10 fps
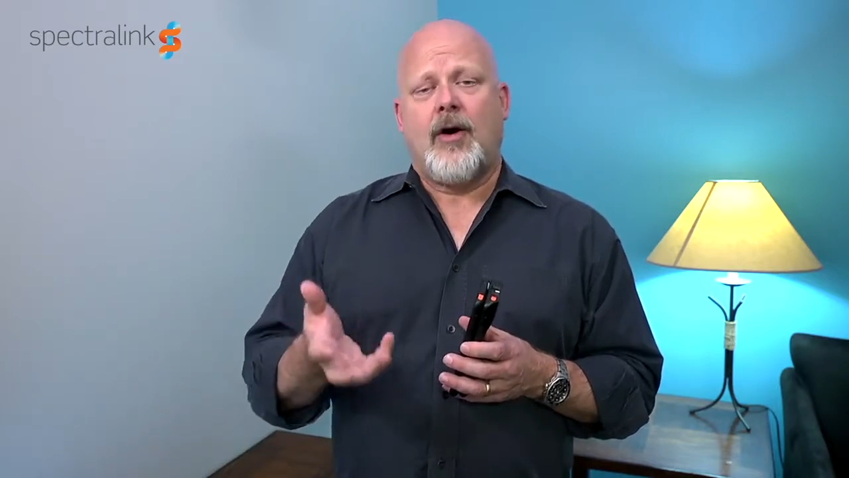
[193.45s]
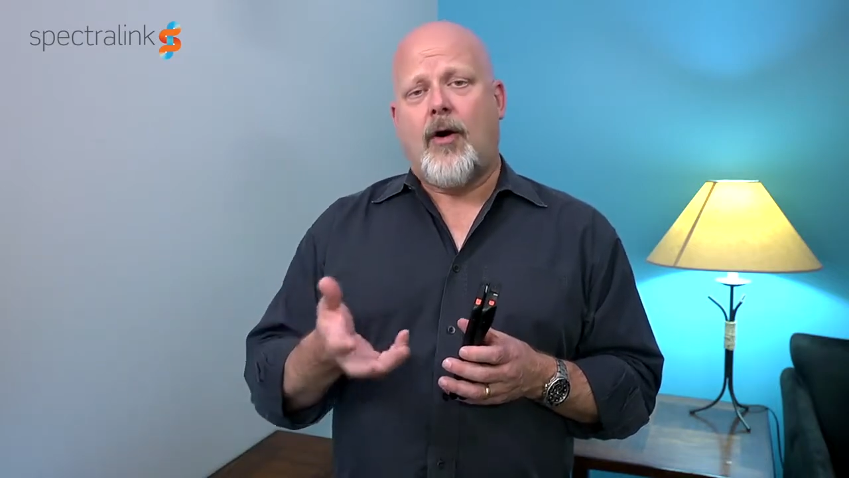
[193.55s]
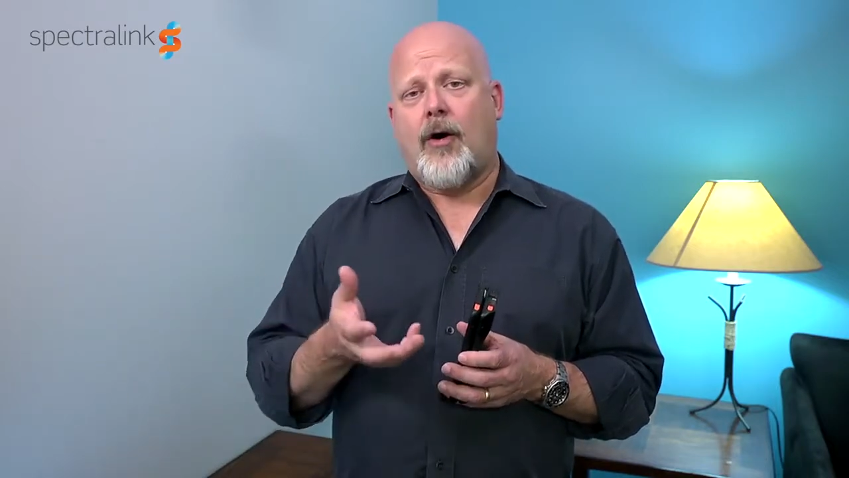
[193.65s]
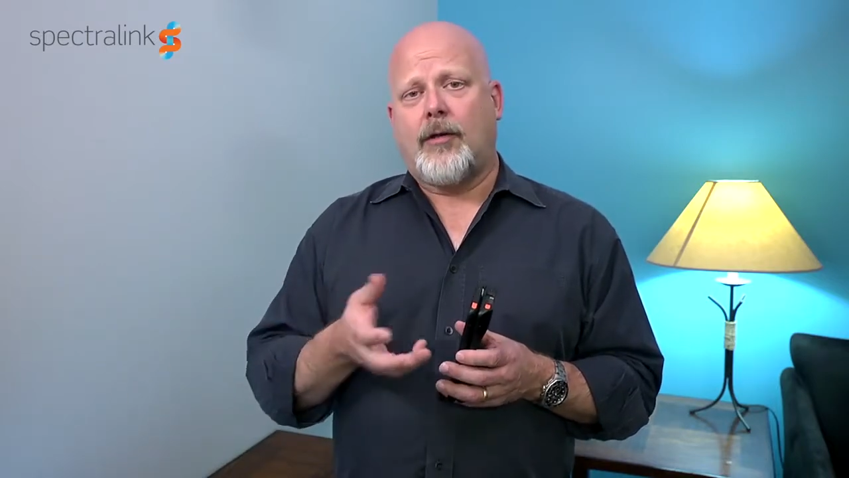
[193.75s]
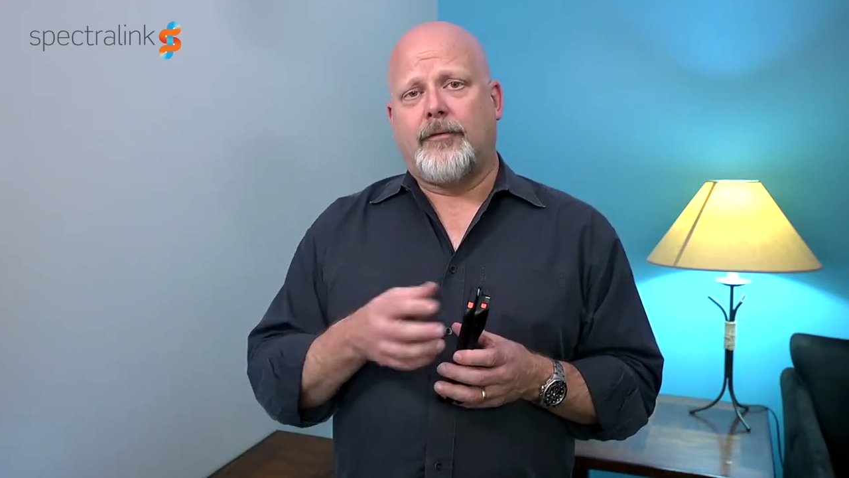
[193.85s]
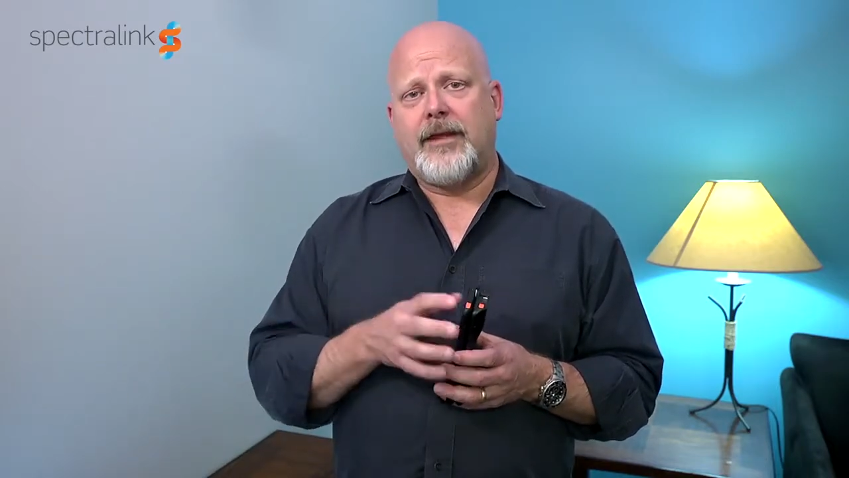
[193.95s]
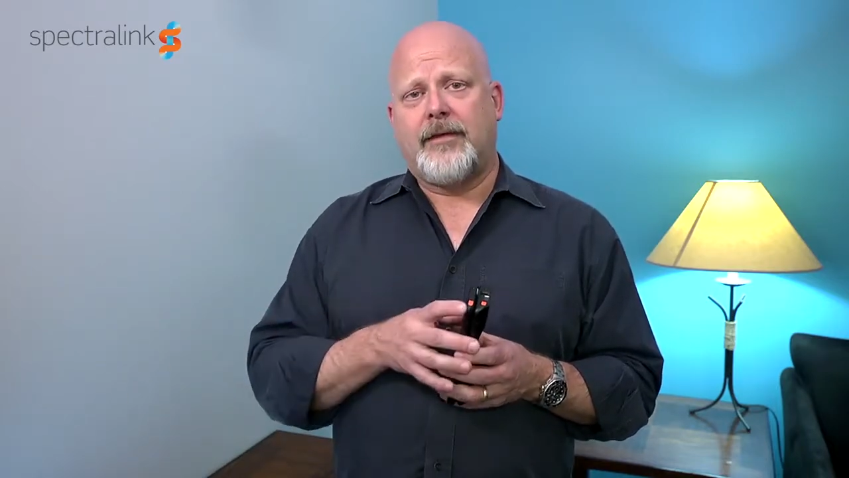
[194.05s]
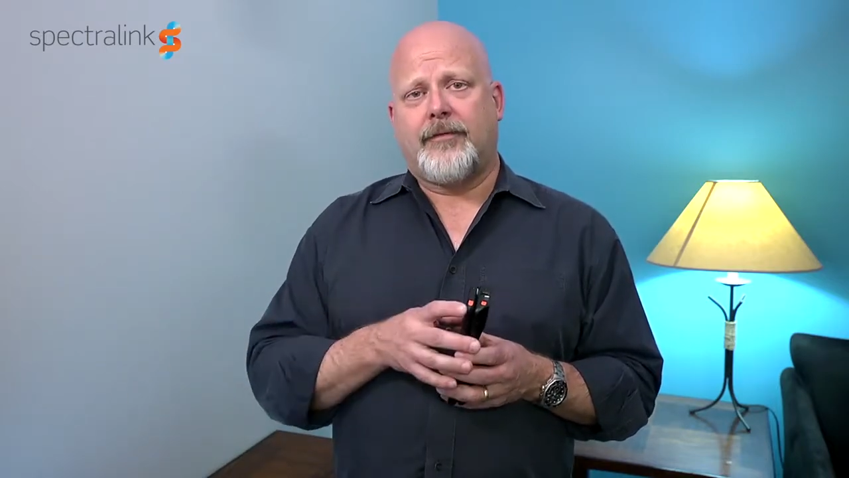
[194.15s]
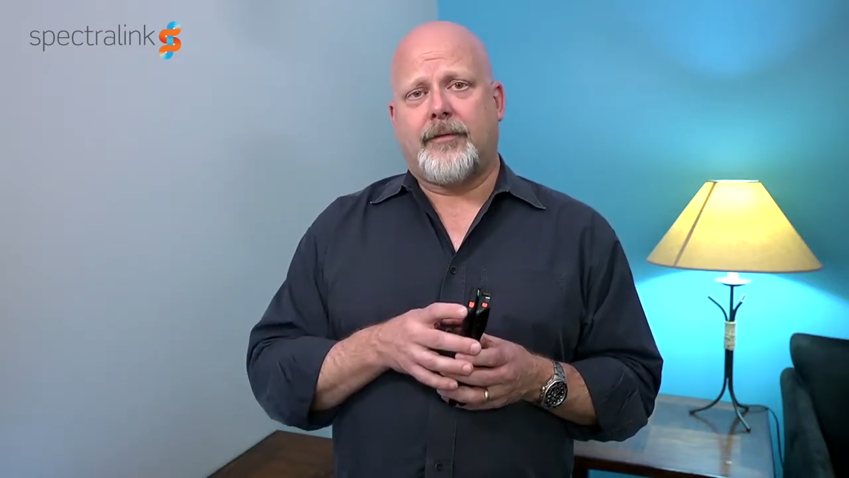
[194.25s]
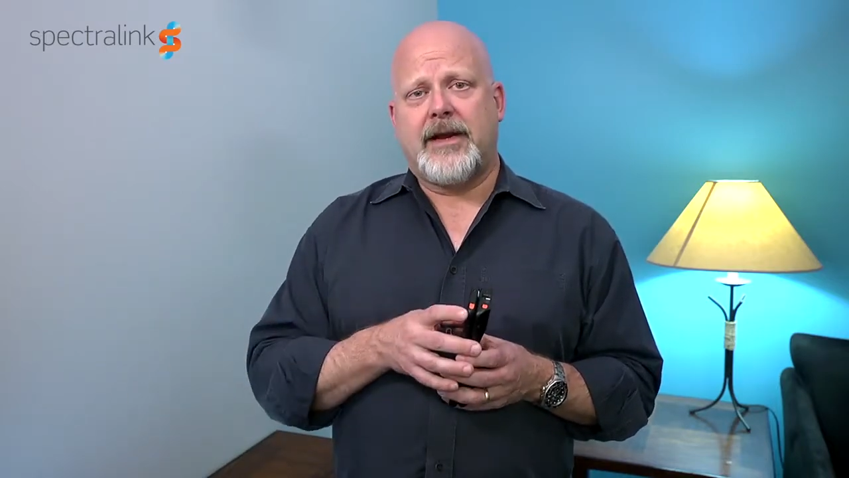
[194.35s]
all of the
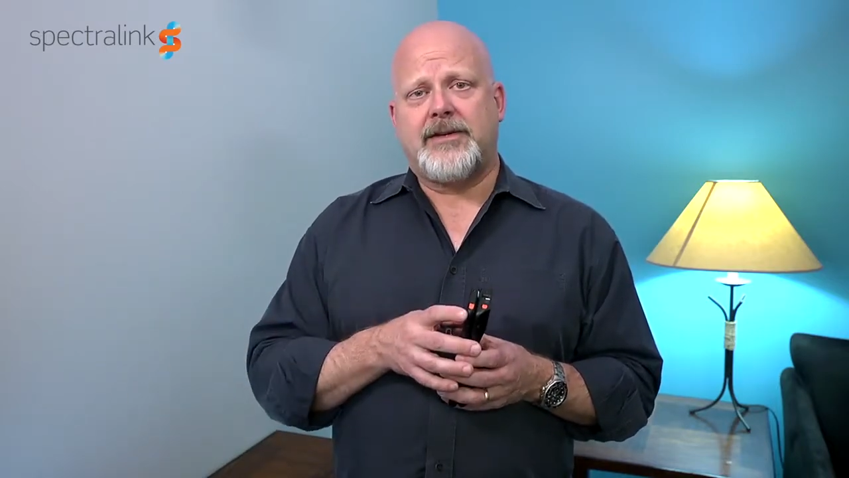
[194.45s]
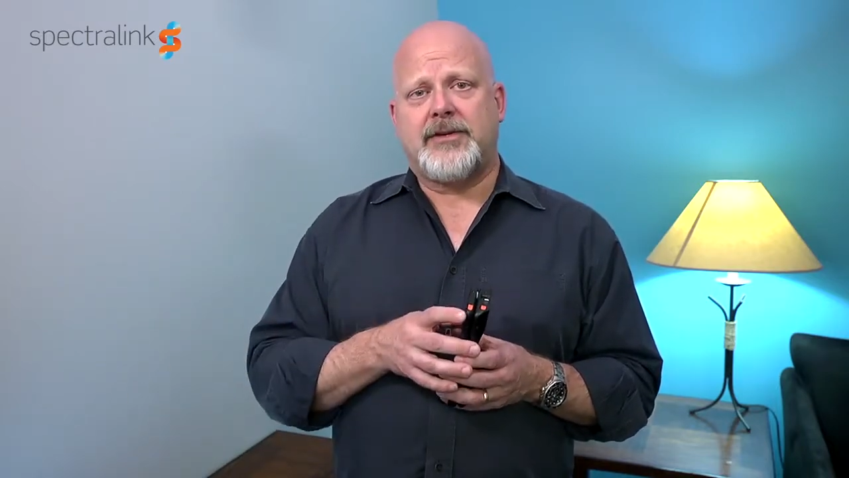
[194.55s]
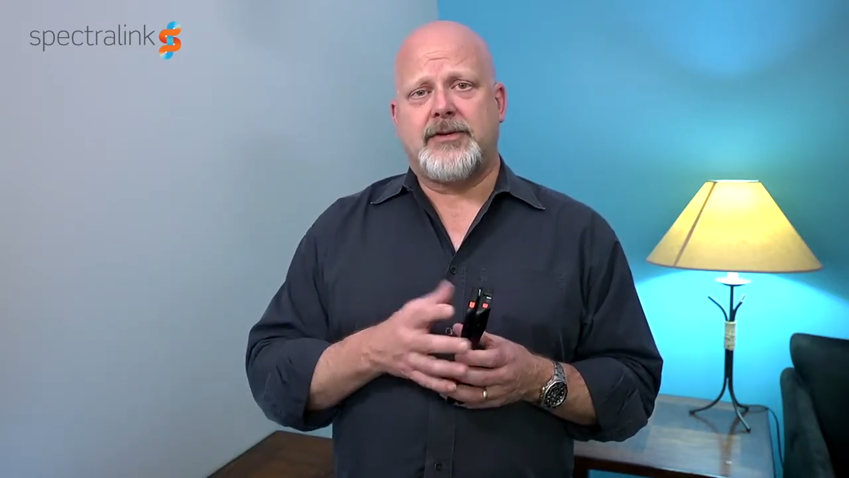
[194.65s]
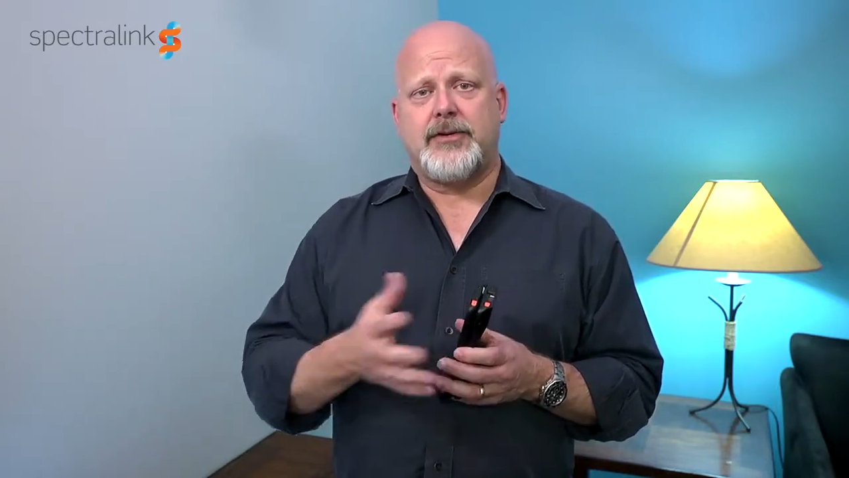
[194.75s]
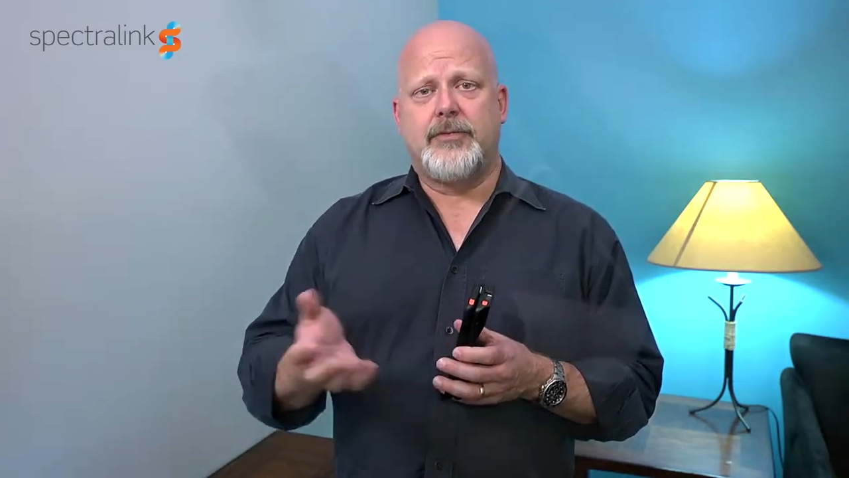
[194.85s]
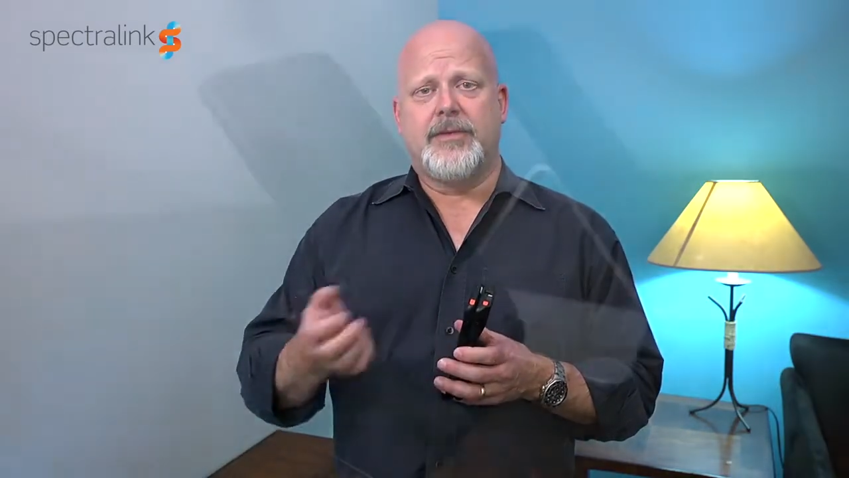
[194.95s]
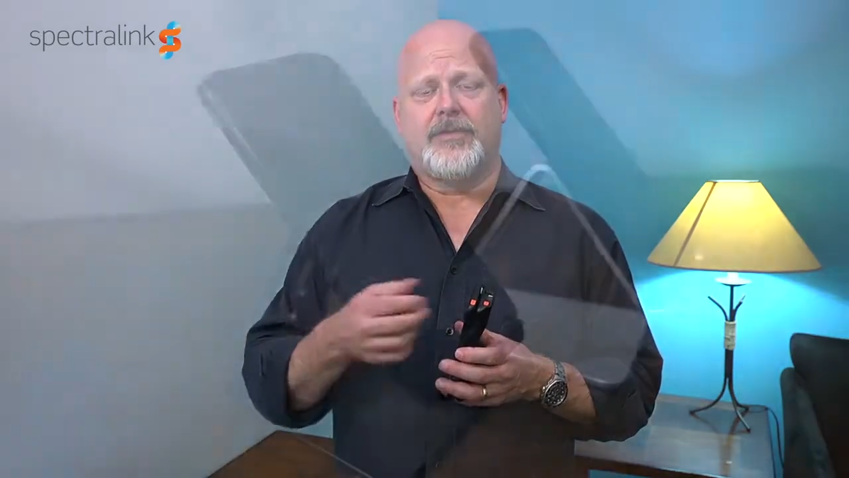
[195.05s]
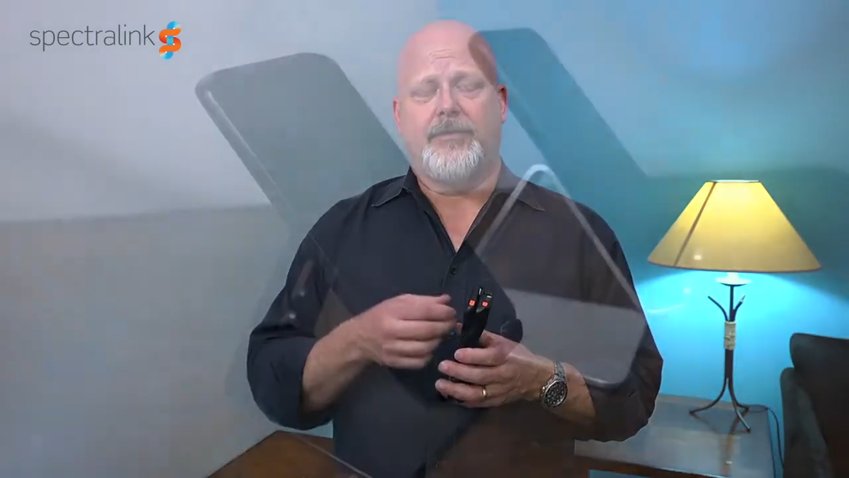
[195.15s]
information to this